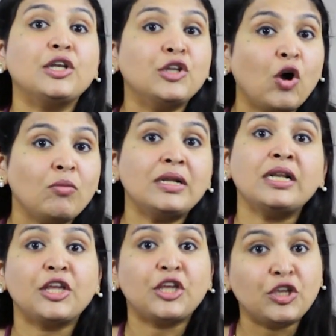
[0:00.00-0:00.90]

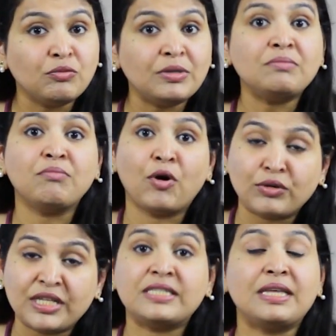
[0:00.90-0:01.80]
normal human
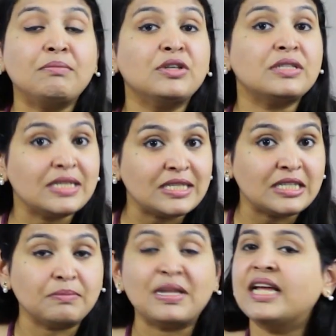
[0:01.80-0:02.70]
body's immune
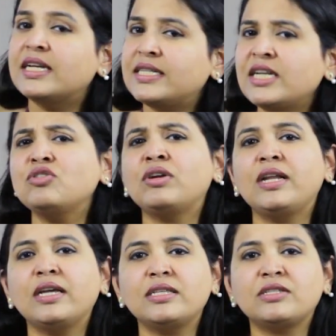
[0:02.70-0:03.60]
system tend to
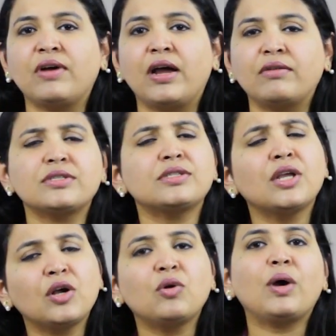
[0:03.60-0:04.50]
clear this
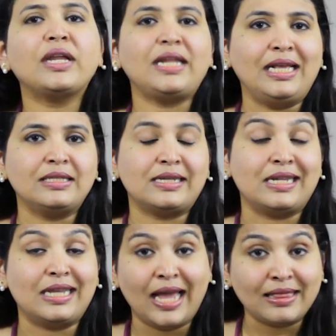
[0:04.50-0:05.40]
virus quite
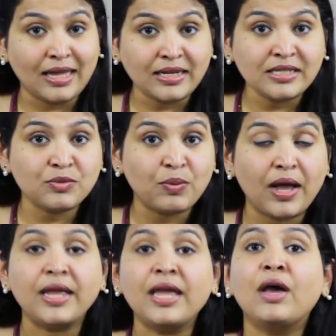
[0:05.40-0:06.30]
easily, and that is
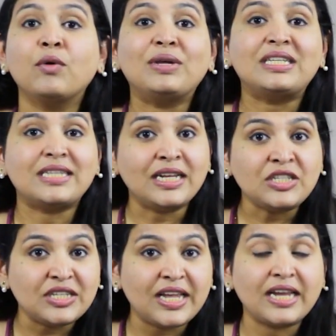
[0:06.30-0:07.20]
why we
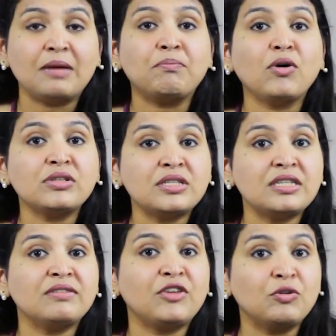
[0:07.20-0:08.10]
tend to get a
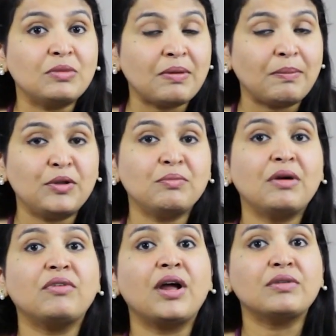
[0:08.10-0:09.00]
positive human
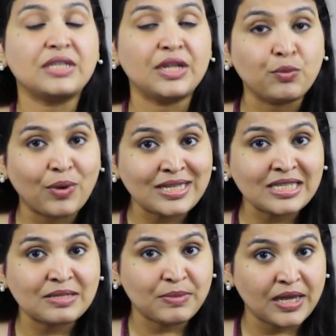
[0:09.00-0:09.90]
papillomavirus in
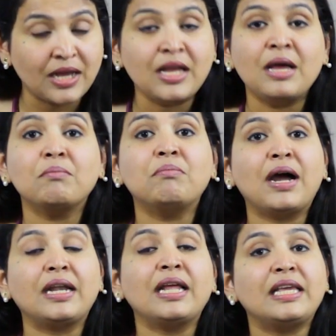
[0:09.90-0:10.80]
one smear,
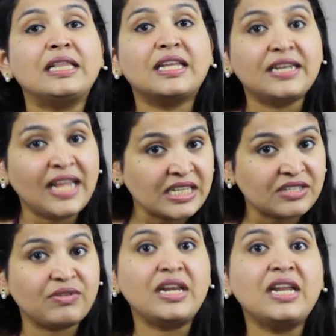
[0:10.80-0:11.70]
but in the
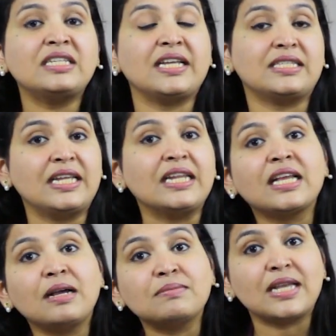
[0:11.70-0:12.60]
next screening test
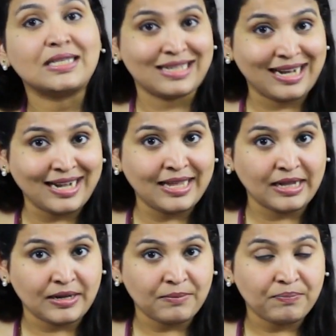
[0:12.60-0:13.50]
it comes as
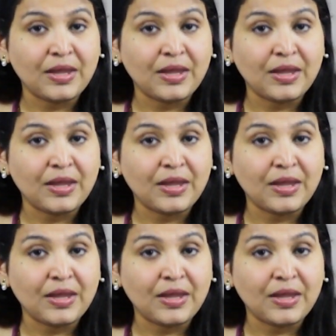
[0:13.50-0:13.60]
clear.